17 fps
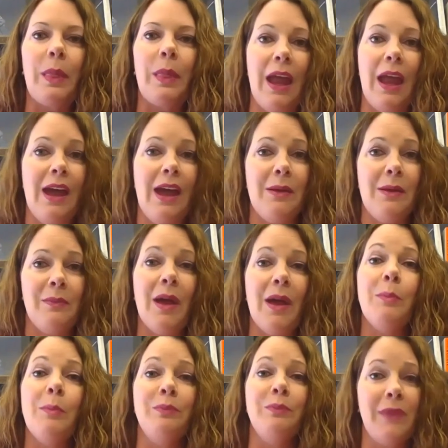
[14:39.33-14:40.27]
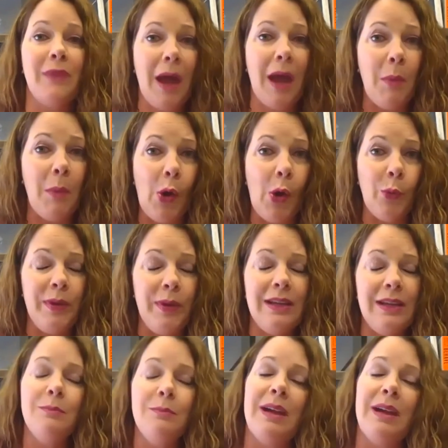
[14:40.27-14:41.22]
I'm
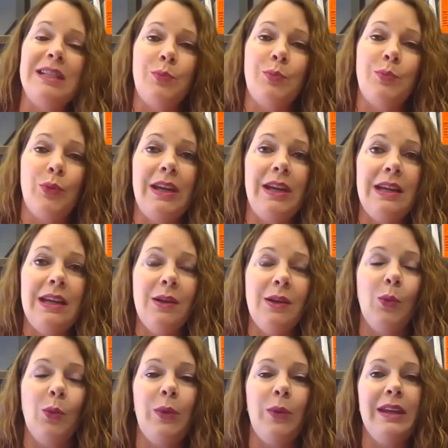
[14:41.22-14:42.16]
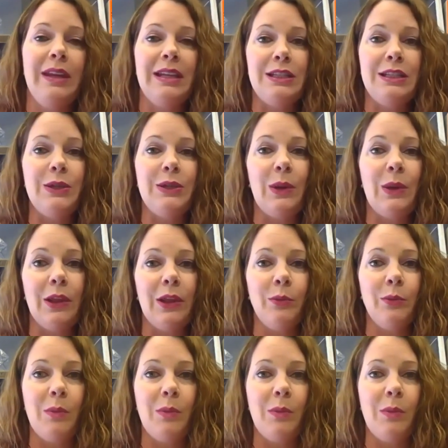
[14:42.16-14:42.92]
hoping by spring we can do a little